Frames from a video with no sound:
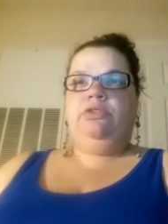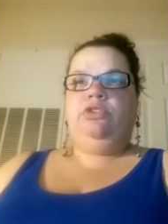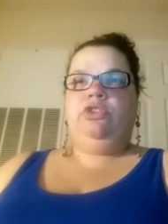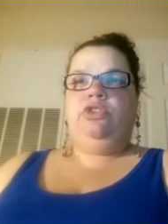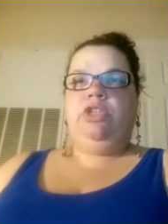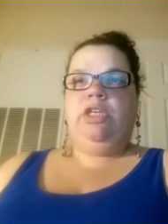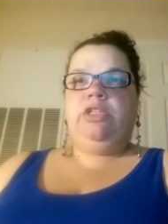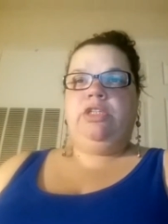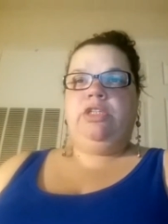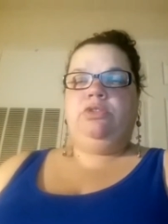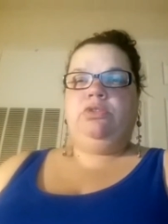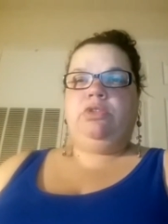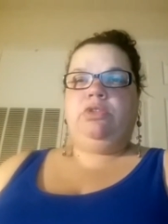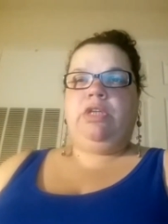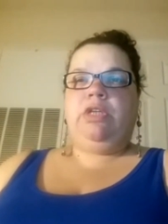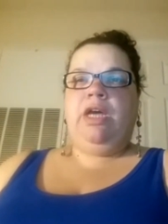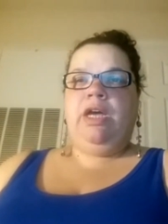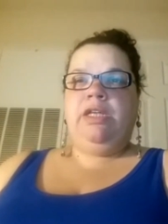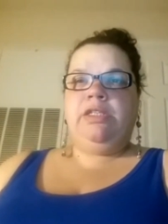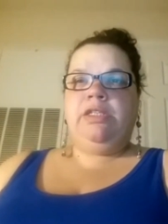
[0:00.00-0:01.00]
just
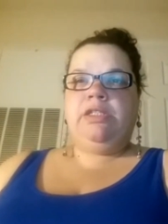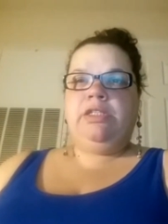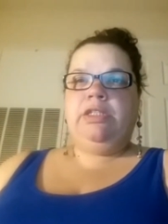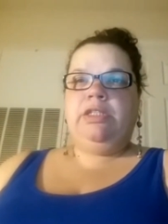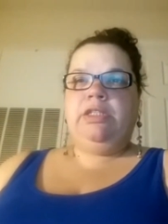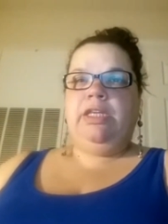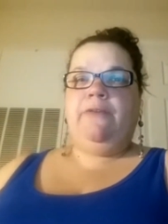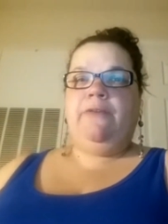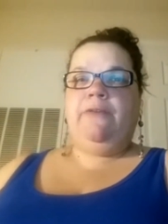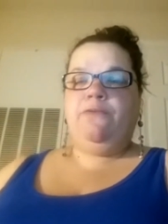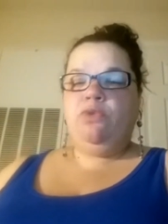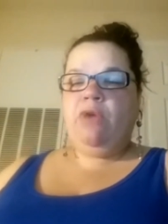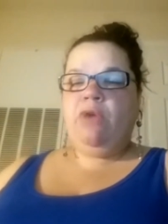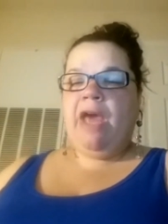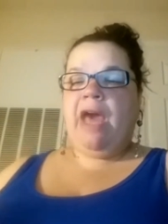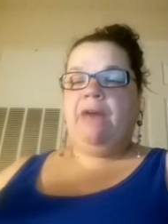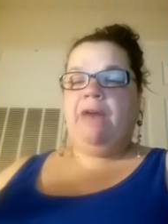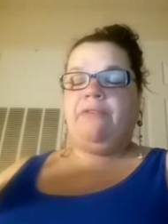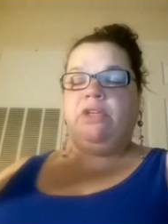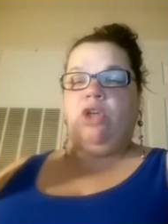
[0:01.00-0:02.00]
constantly, if you
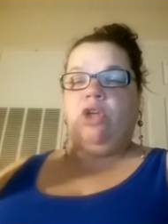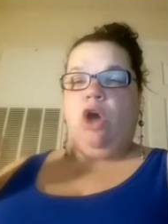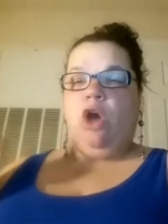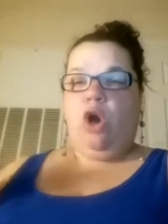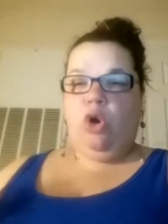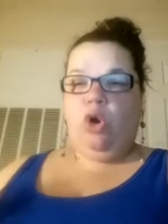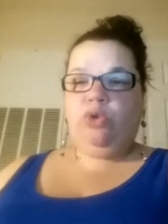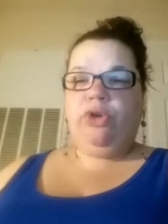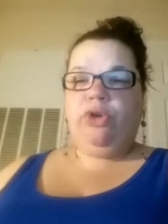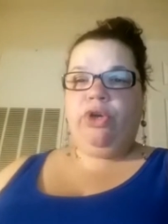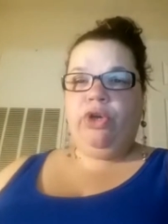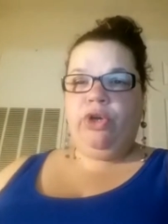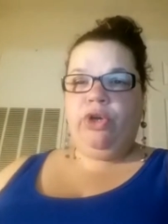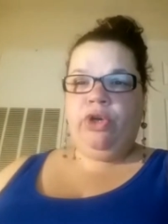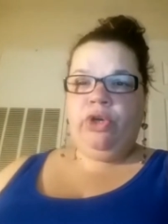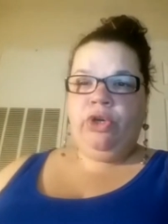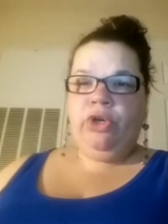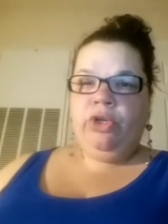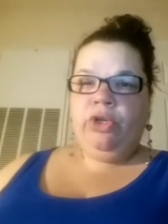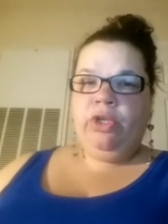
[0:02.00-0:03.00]
have an odor
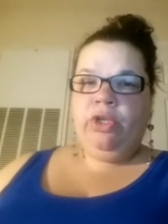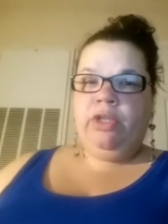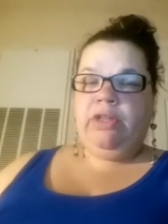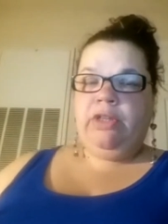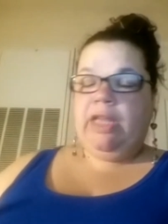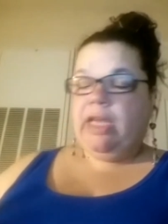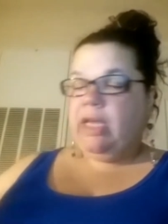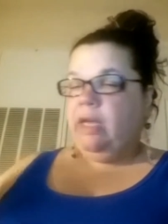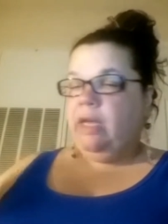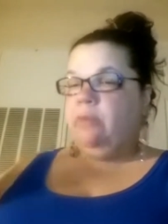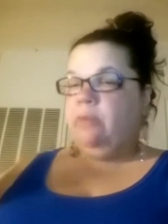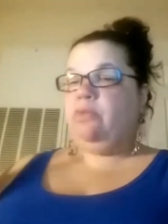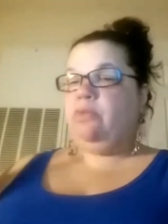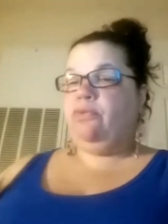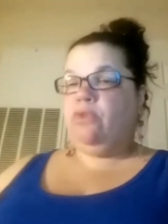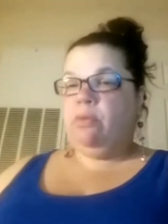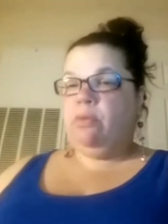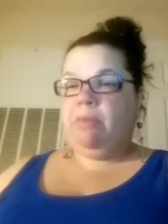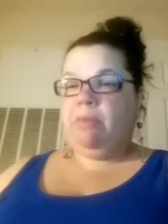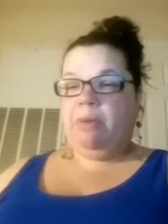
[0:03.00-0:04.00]
that comes
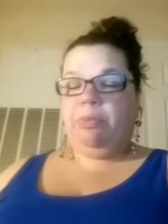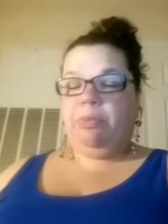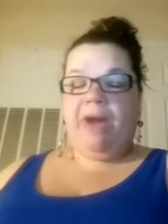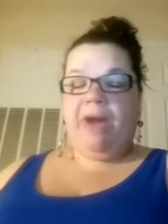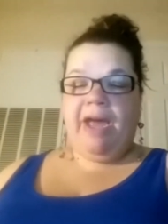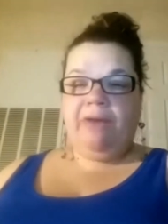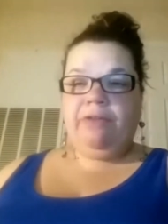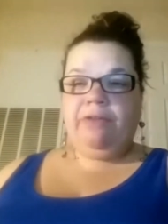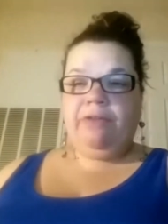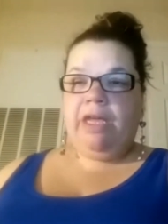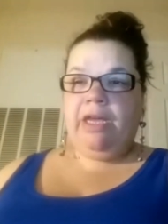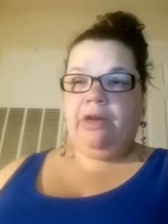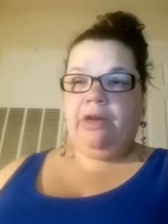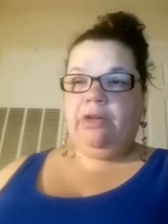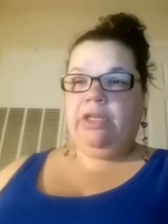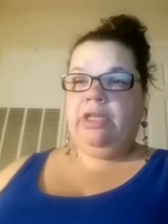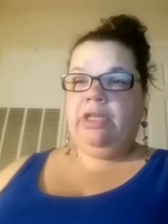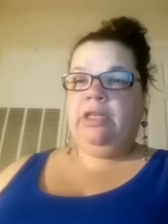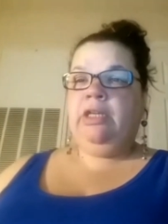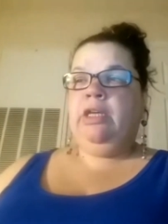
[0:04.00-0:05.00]
from a private
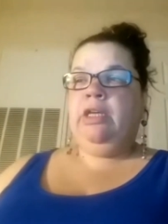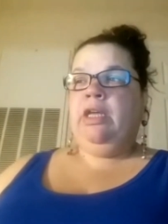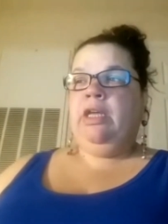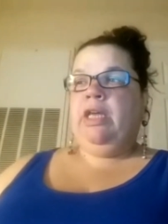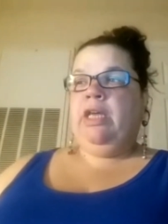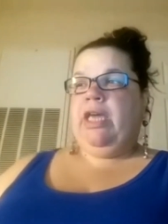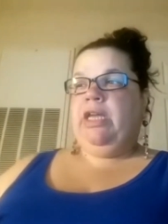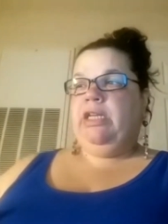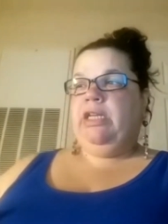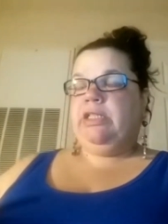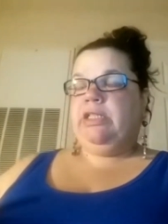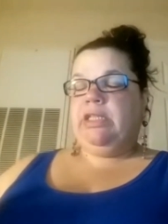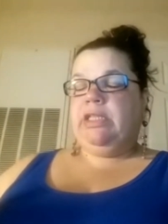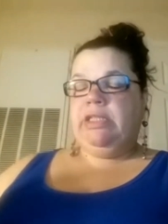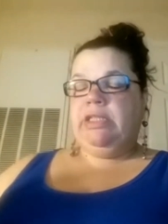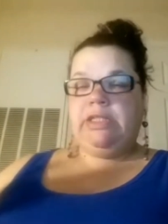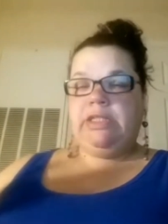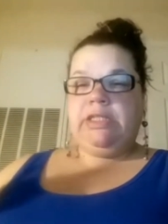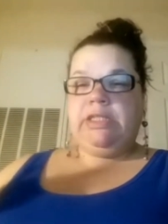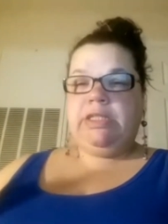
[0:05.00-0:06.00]
area and it's
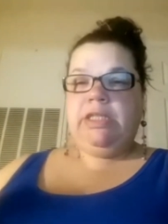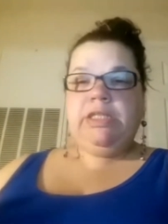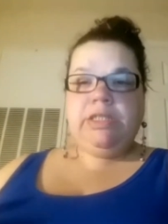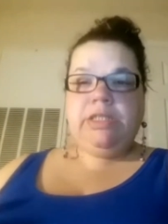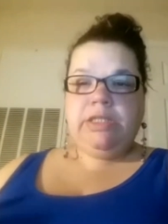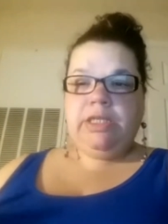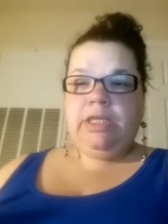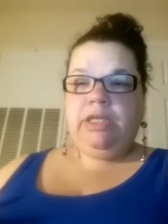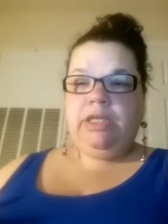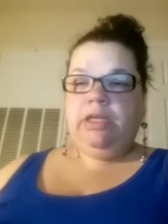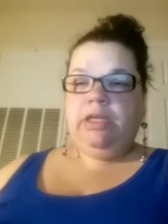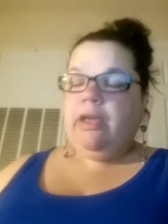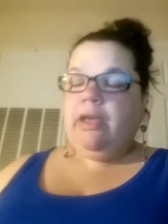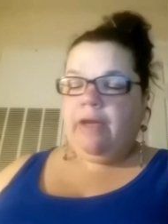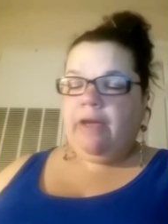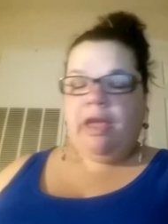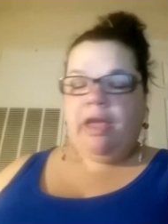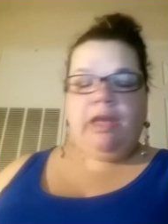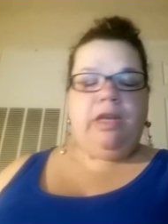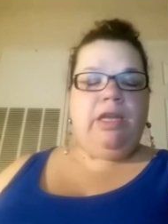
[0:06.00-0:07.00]
consistent
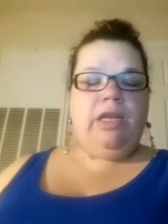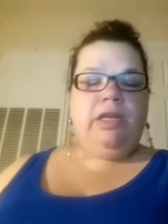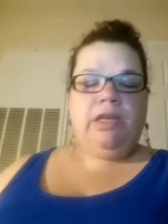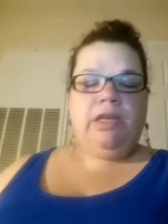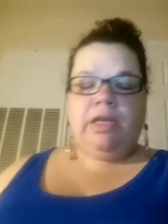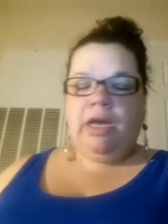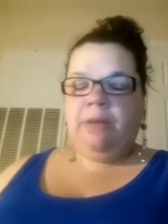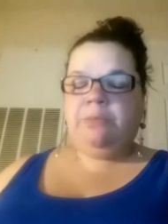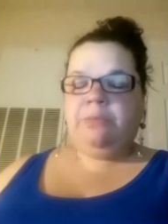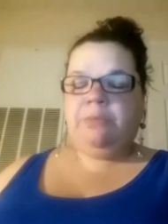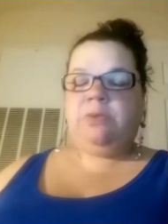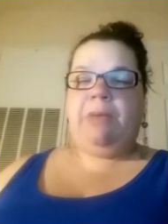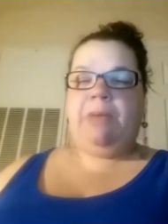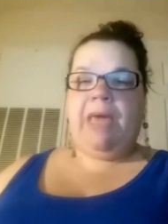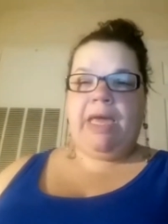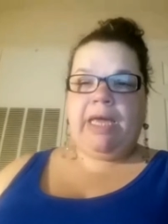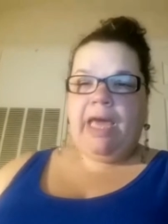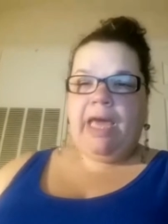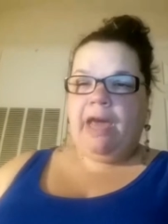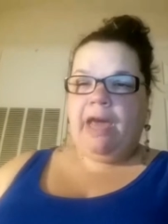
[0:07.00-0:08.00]
and it comes
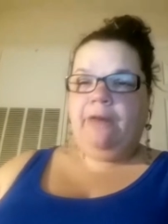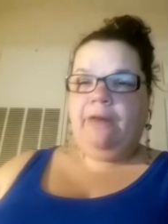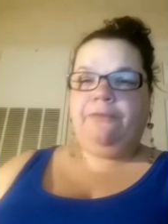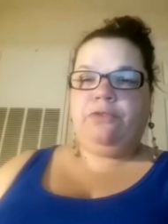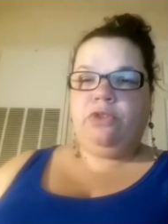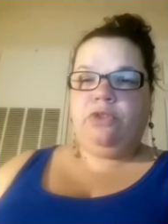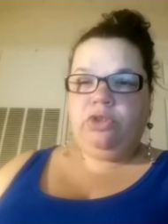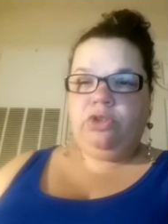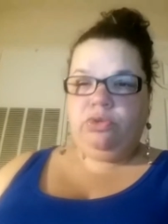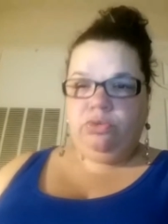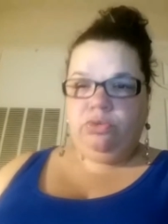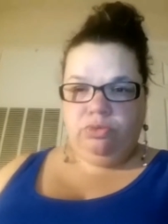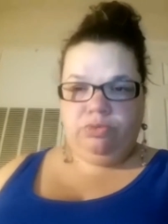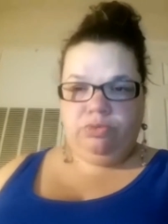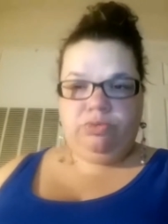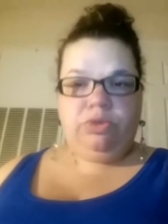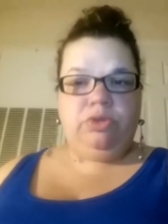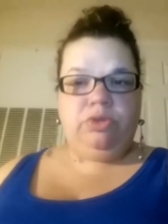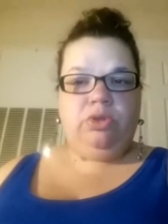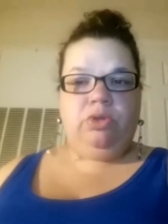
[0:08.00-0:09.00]
back after
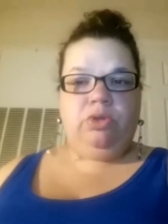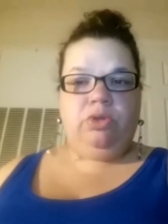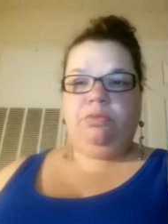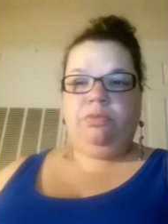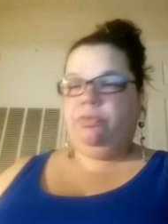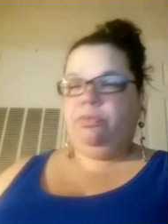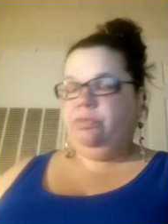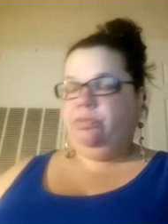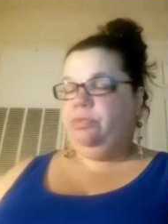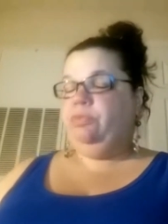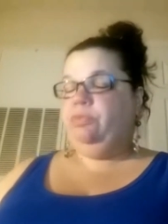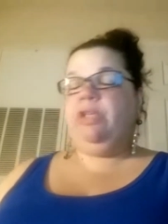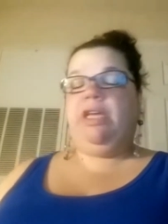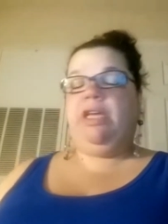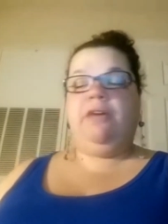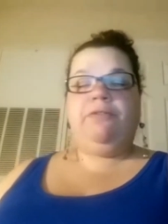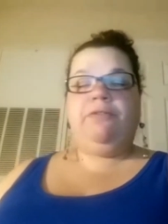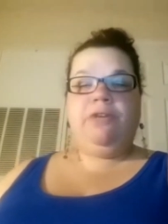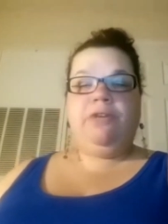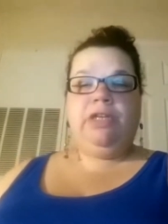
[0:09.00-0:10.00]
you know,
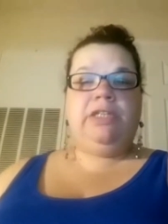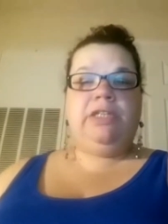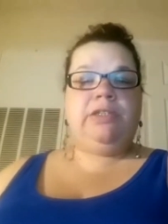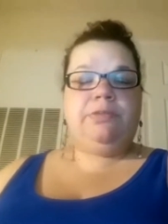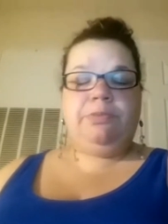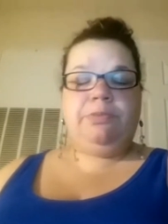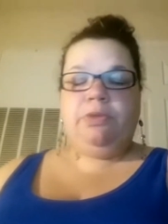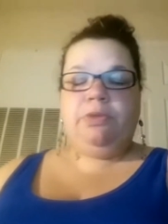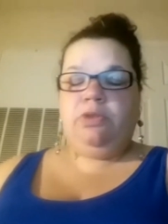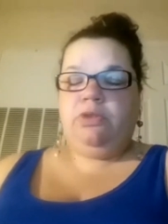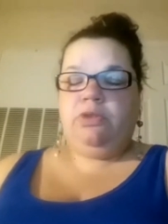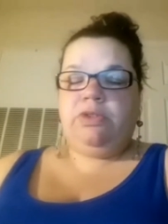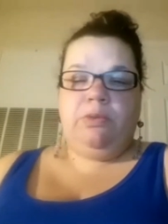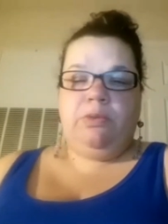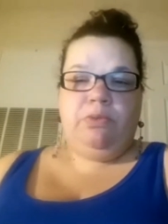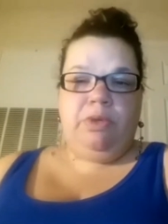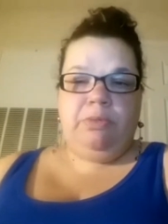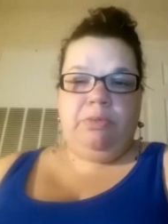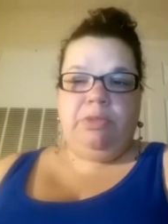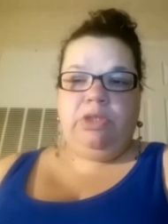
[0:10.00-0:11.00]
whatever it is, you know,
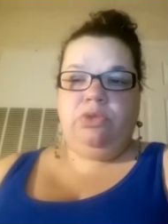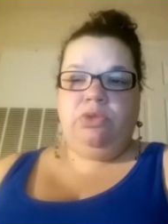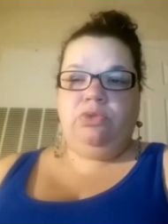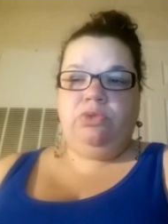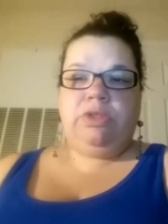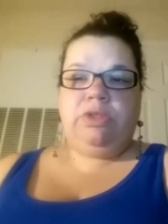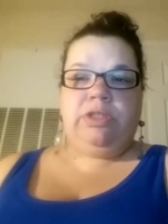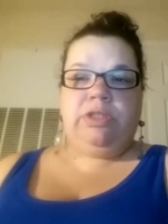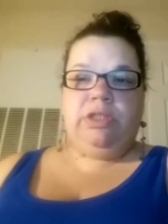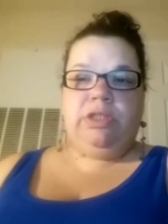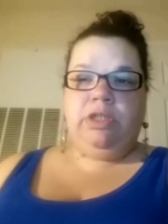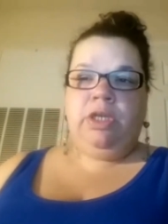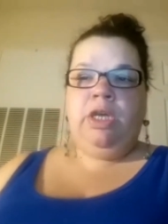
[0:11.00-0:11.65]
some women do still